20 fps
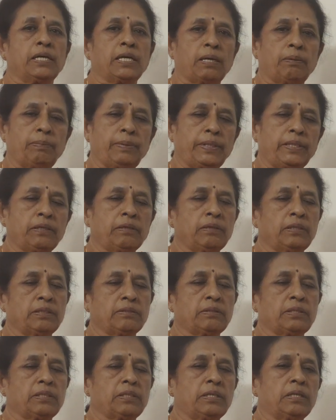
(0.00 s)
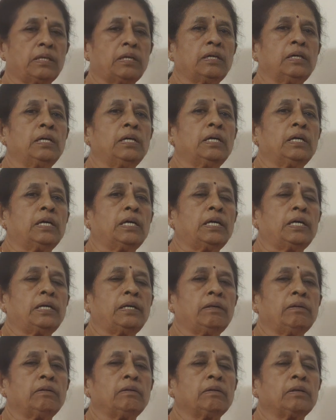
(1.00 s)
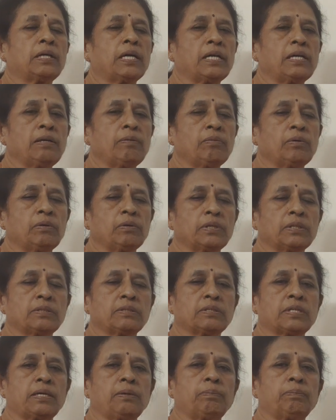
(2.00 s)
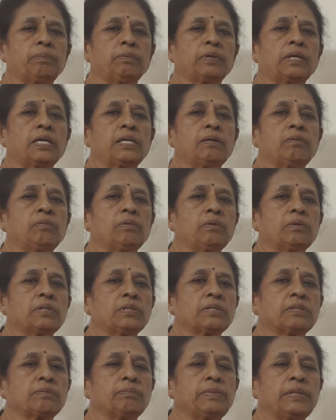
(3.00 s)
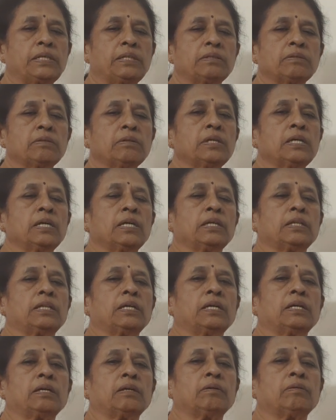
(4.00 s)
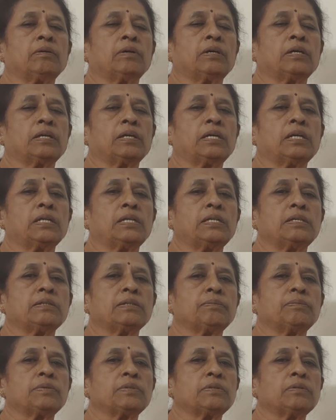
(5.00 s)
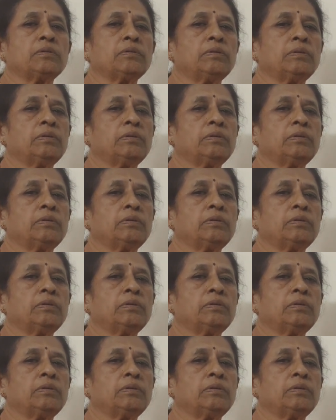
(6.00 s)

rabbit, etc. And carnivorous type. Carnivorous means the organisms.